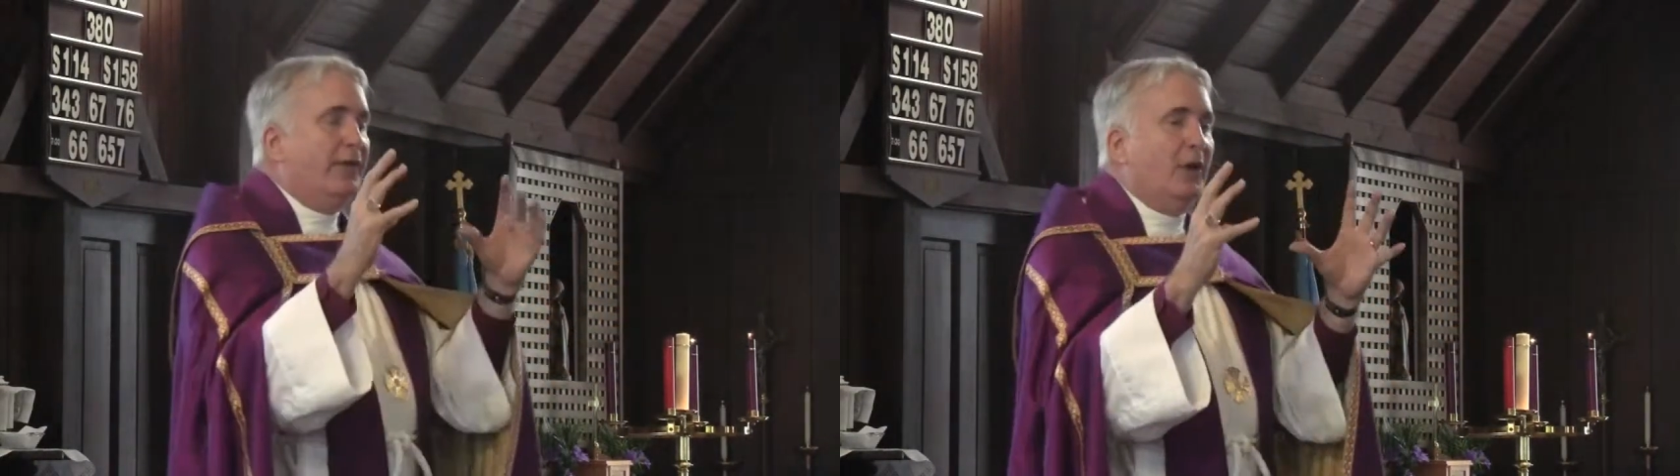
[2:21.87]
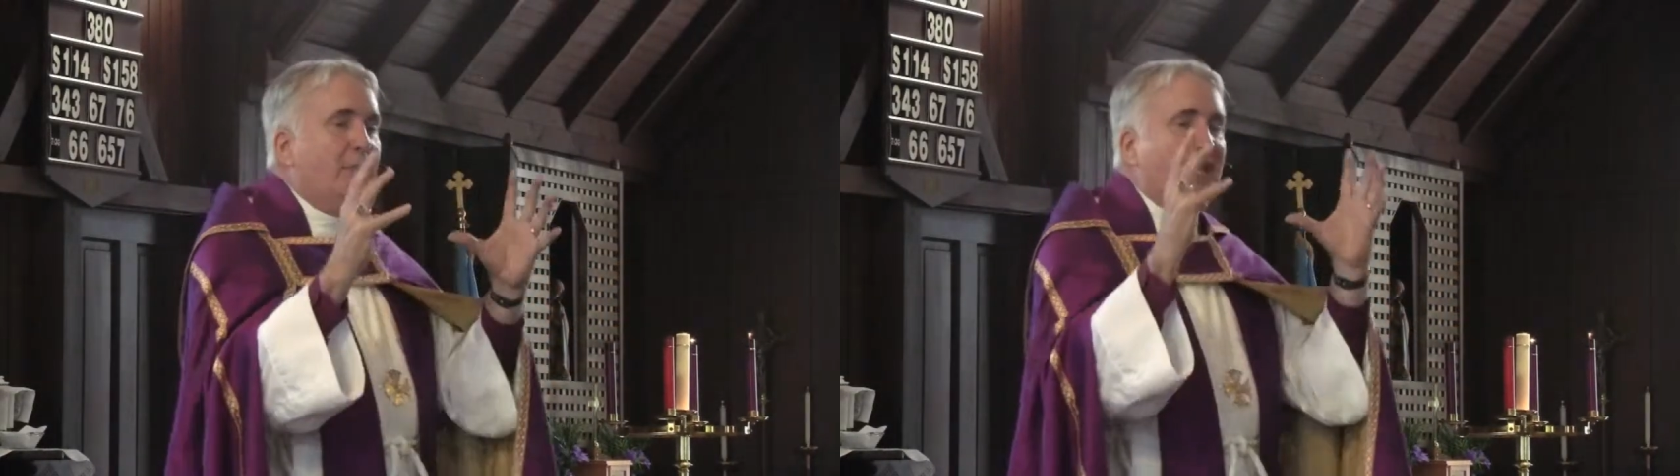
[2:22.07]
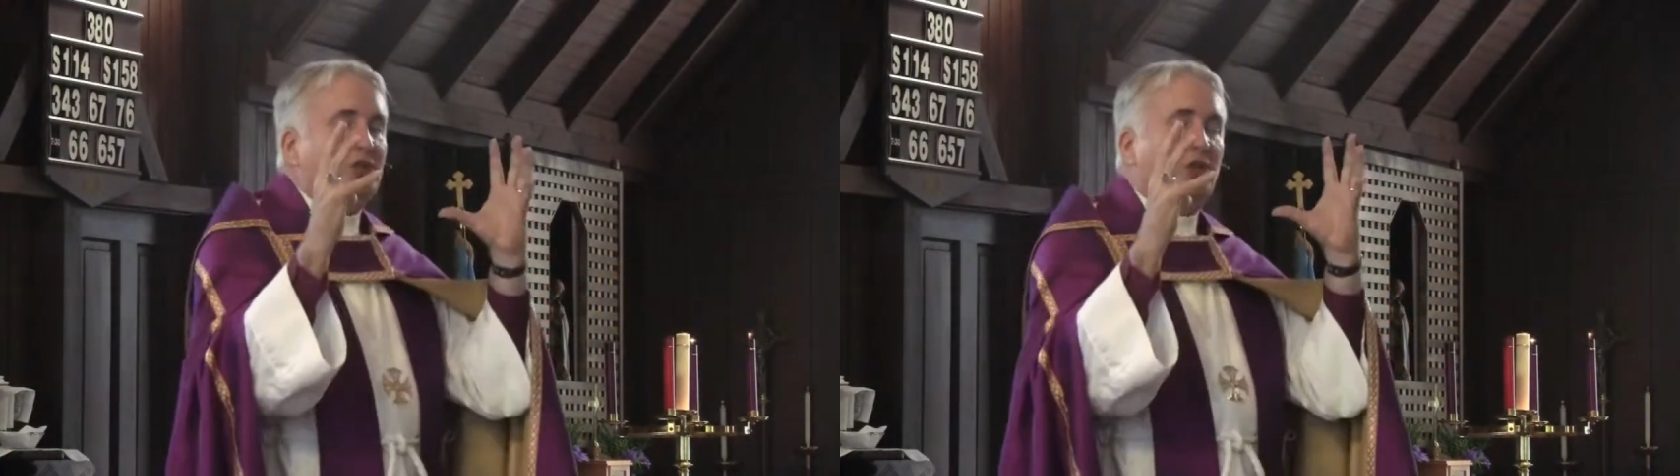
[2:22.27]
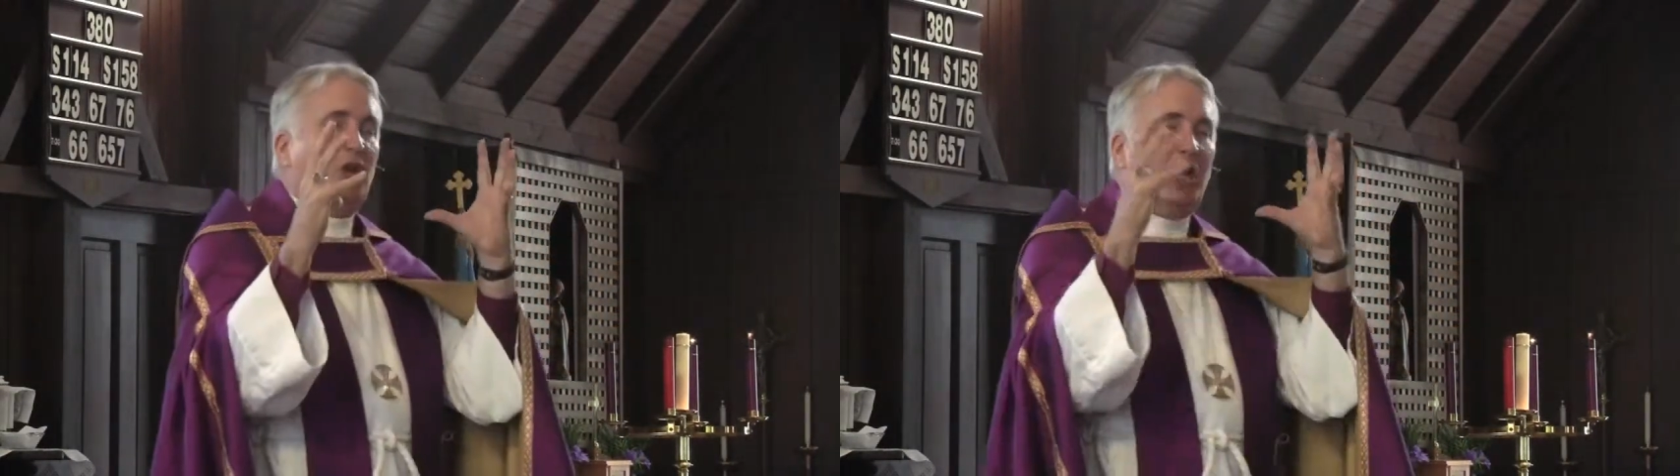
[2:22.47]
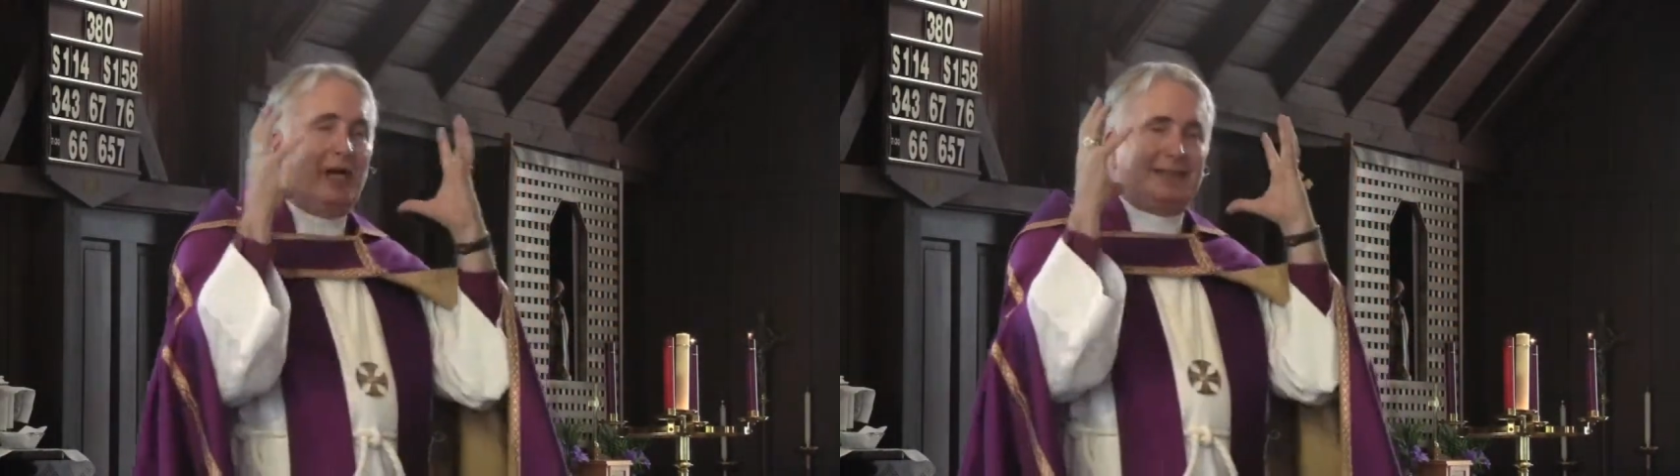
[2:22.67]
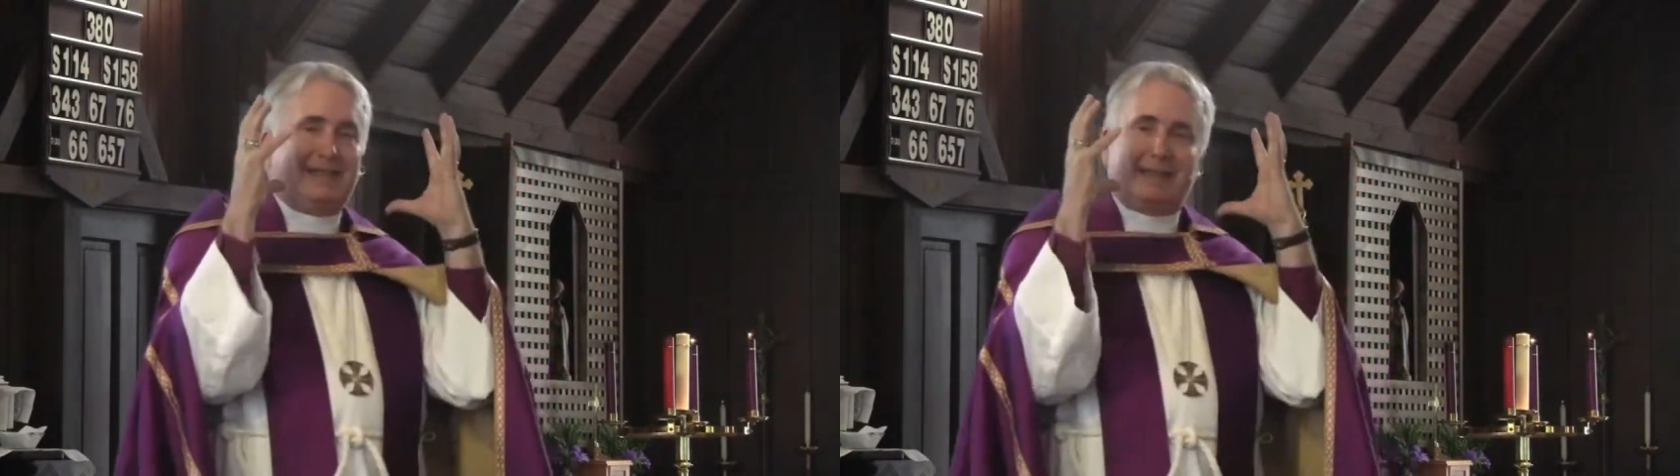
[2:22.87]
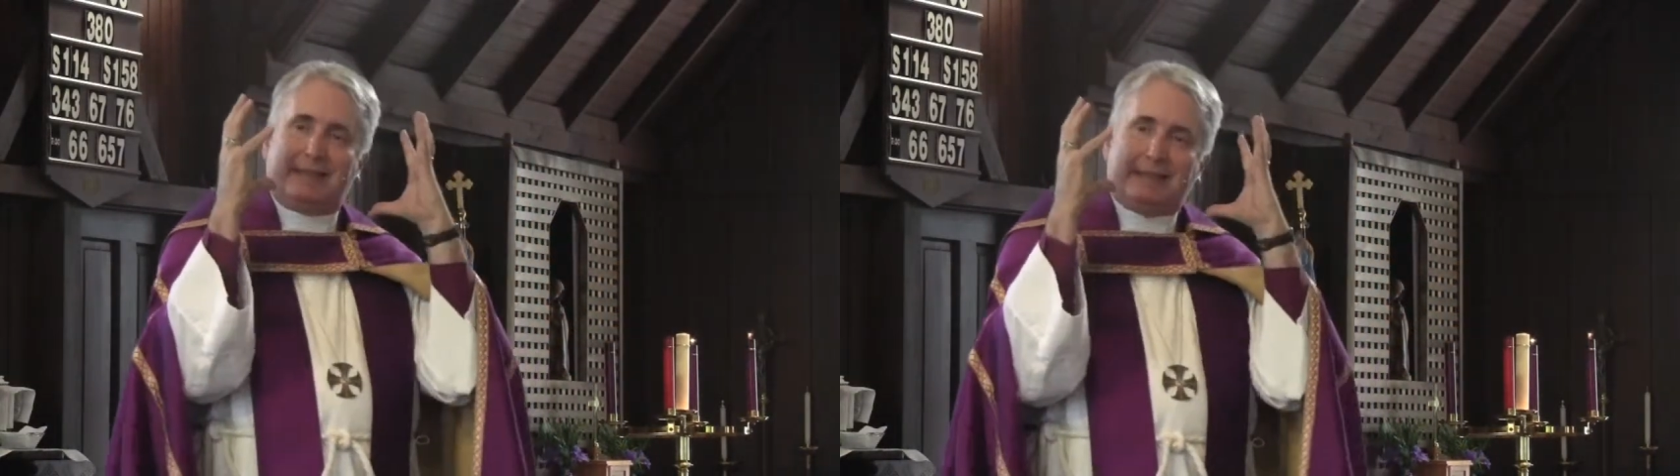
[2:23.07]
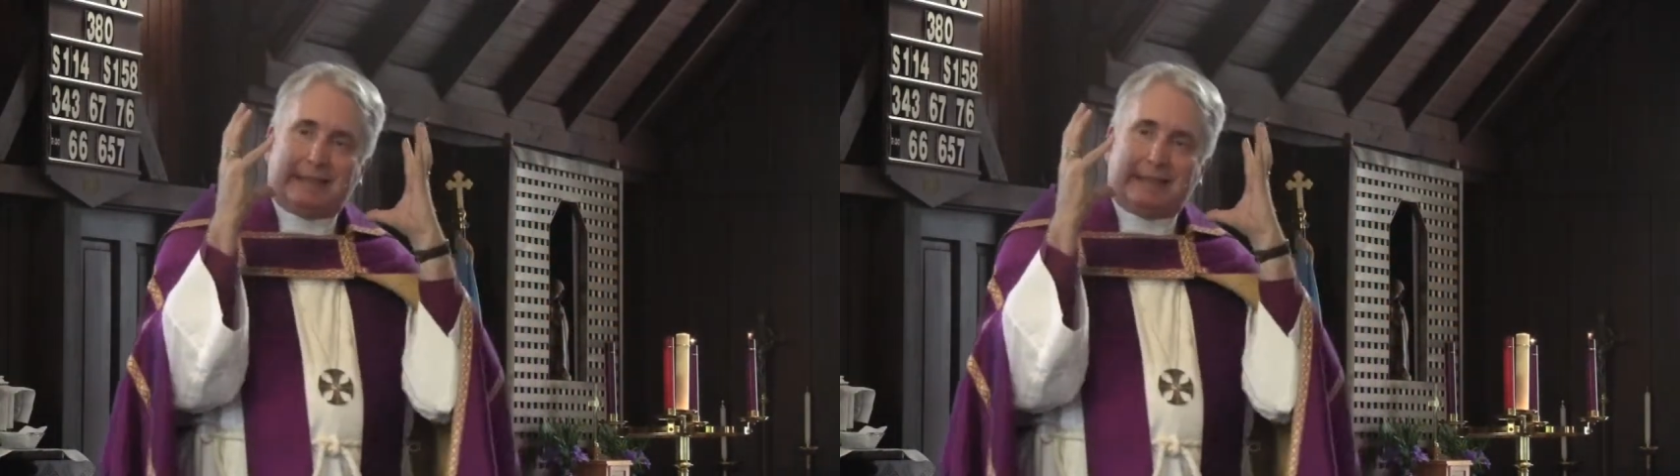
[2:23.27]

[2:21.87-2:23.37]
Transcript: they're meant to cause us to